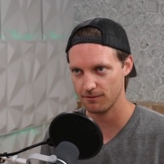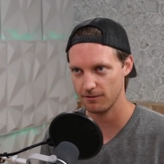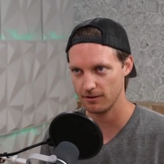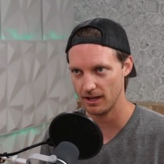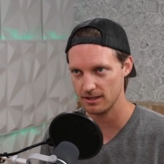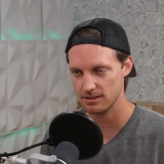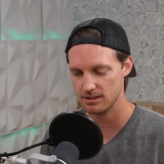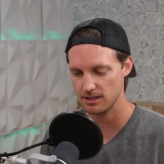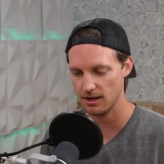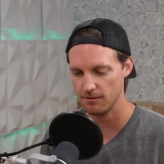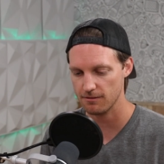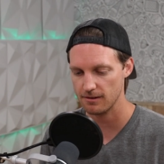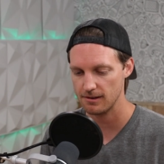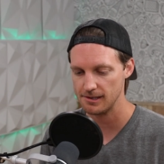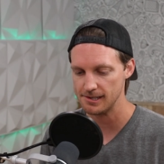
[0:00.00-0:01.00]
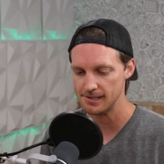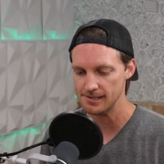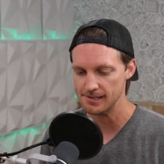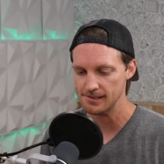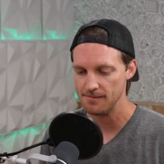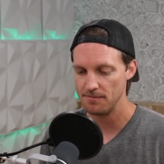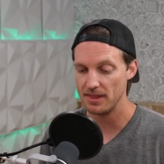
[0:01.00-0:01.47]
for that stuff.
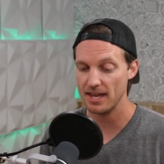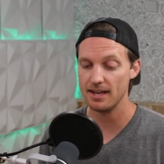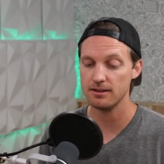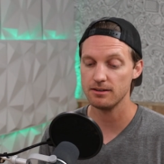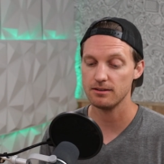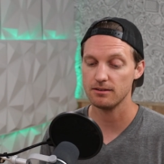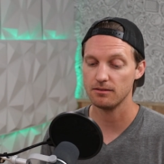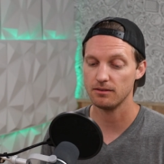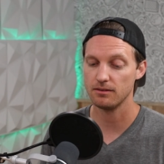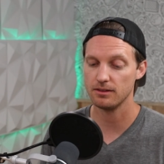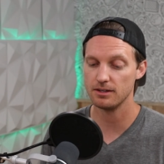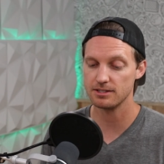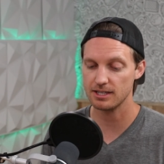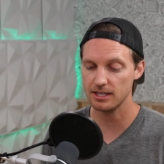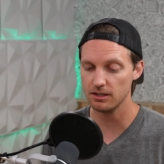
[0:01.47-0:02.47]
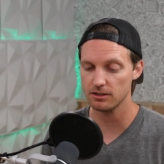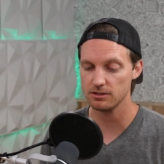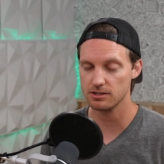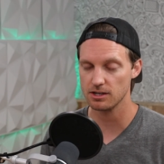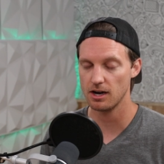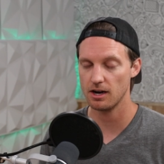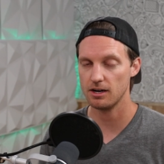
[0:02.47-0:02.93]
Then the
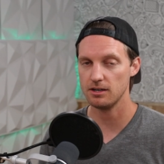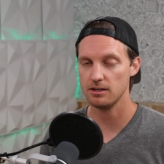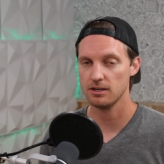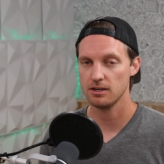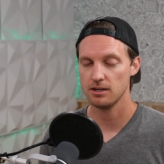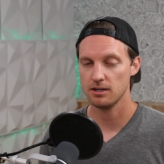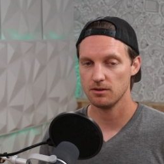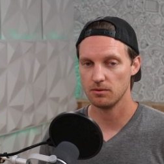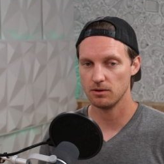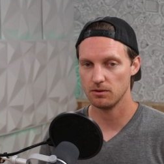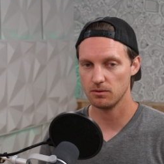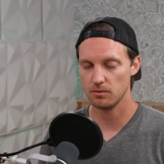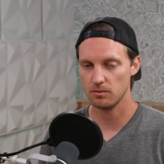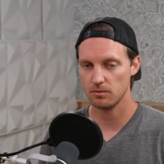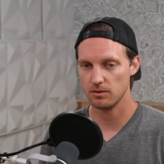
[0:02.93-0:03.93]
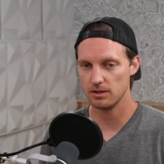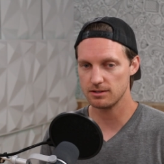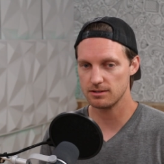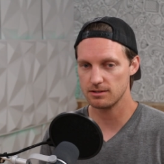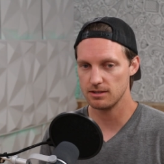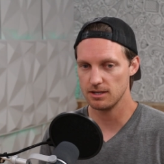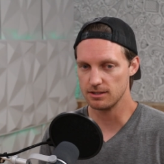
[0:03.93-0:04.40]
skills are,
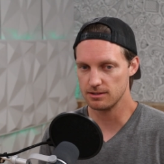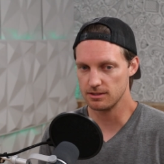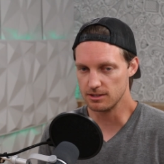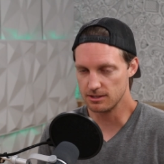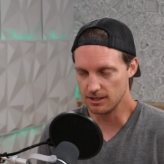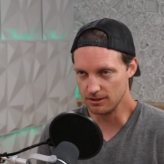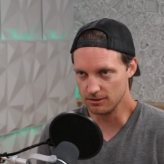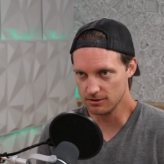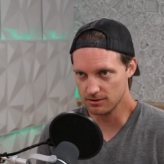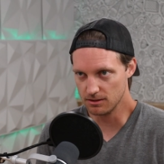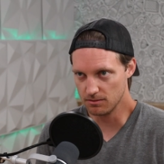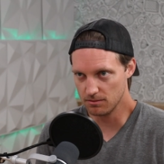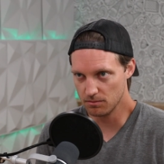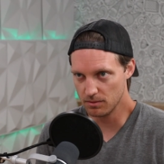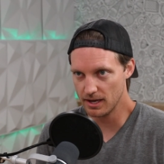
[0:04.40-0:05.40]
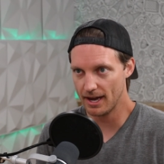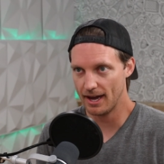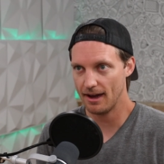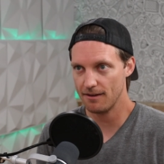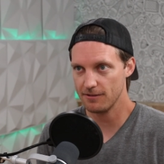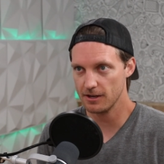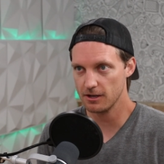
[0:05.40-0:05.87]
it's the skills that we
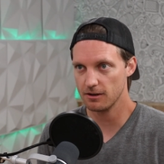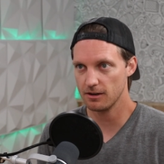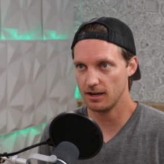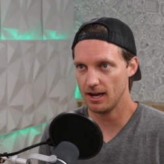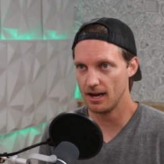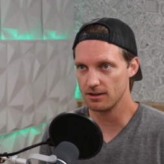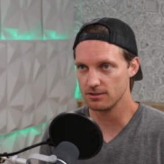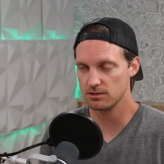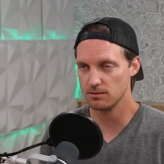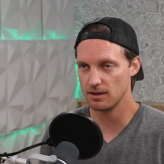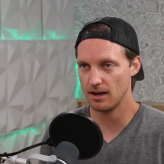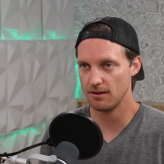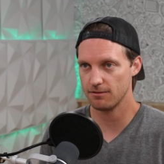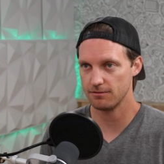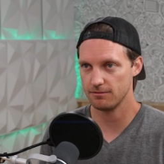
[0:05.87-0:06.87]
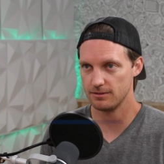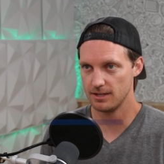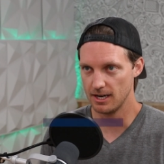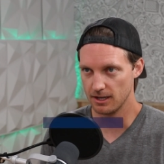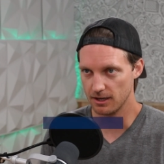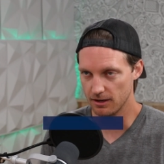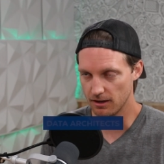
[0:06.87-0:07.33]
have here in-house. So we have
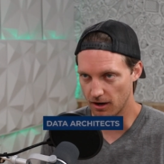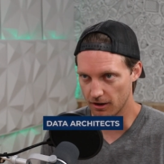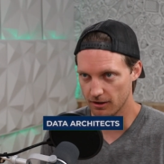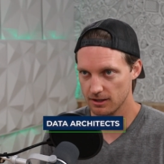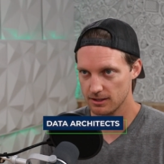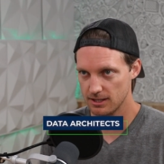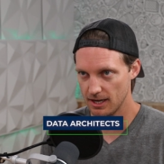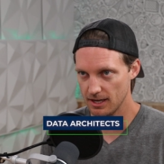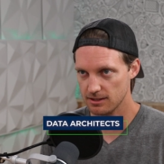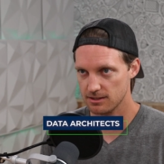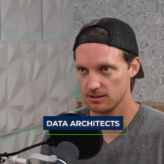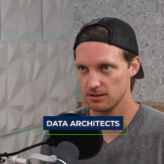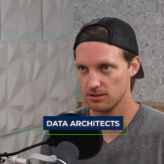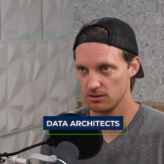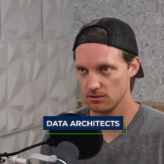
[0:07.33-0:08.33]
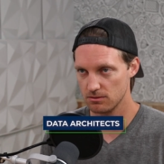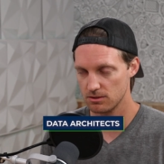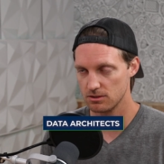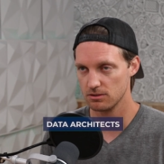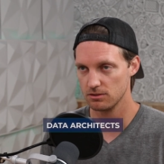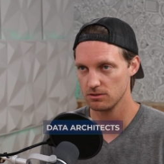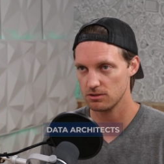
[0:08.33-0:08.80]
data architects that do
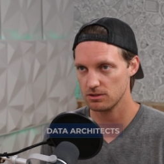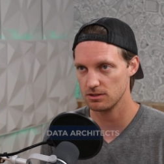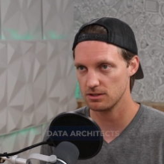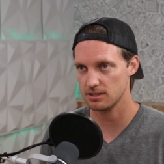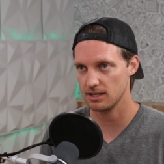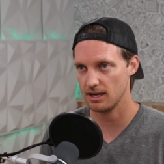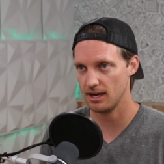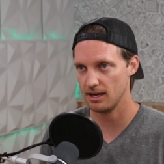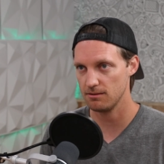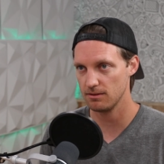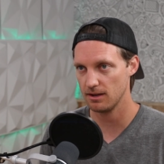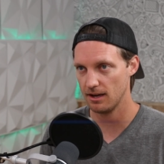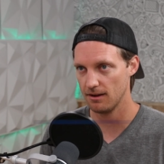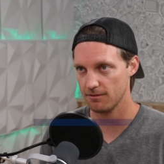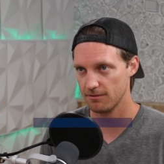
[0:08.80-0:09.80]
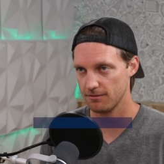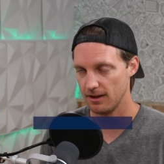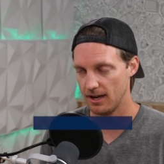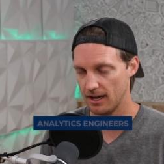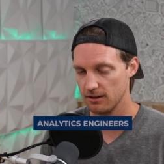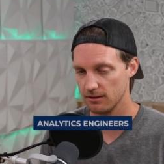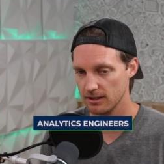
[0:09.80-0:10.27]
solution design. We have
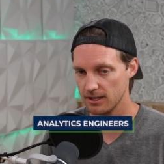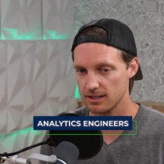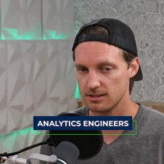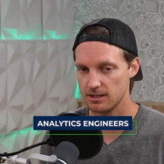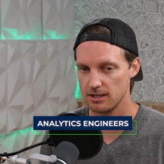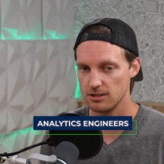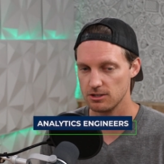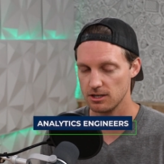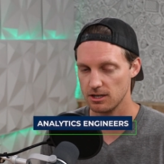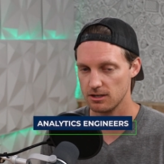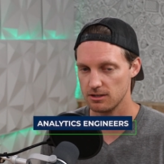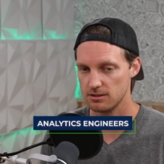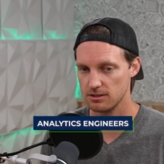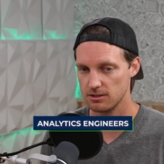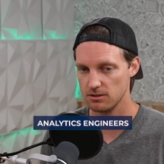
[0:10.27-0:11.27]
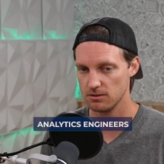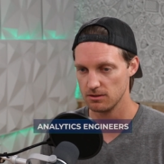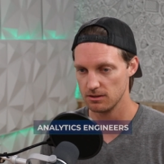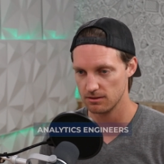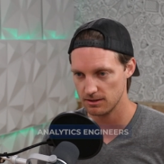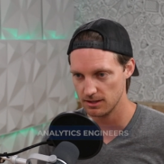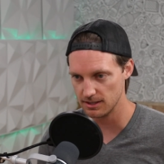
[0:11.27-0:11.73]
analytics engineers that do
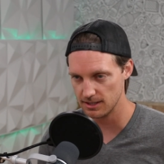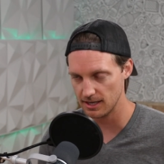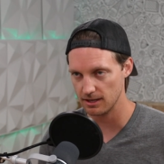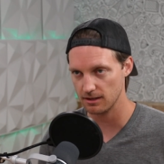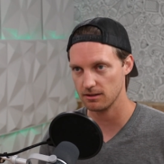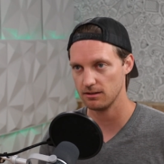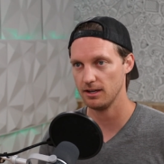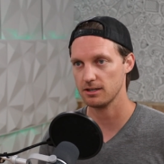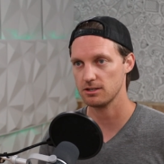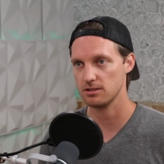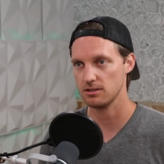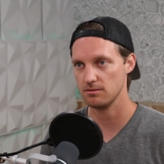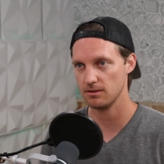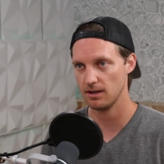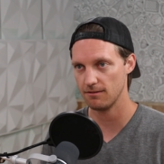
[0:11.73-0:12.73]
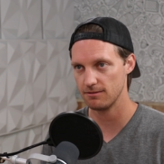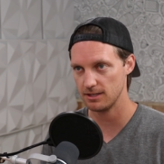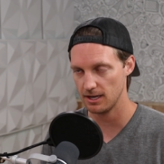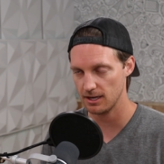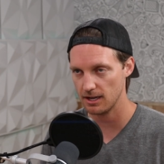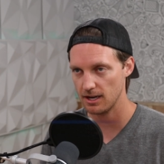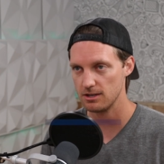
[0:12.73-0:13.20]
the data collection. We have
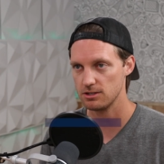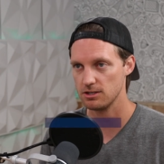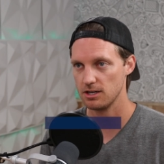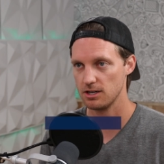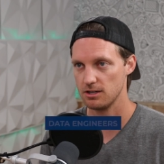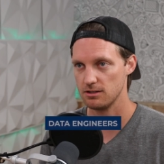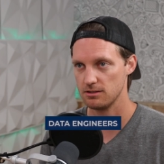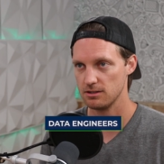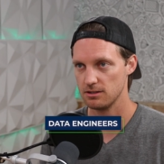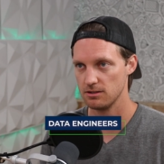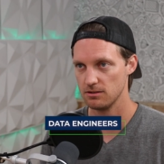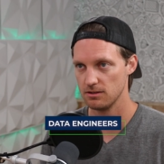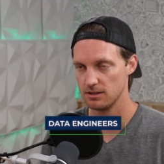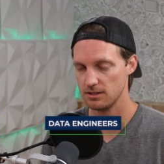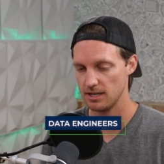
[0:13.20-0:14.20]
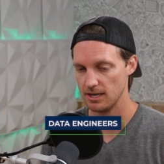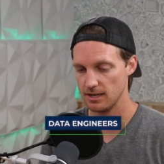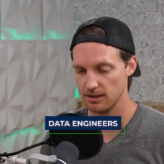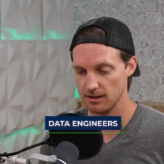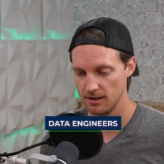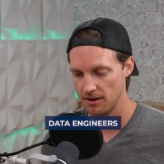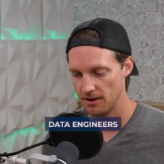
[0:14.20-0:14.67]
data engineers that do the data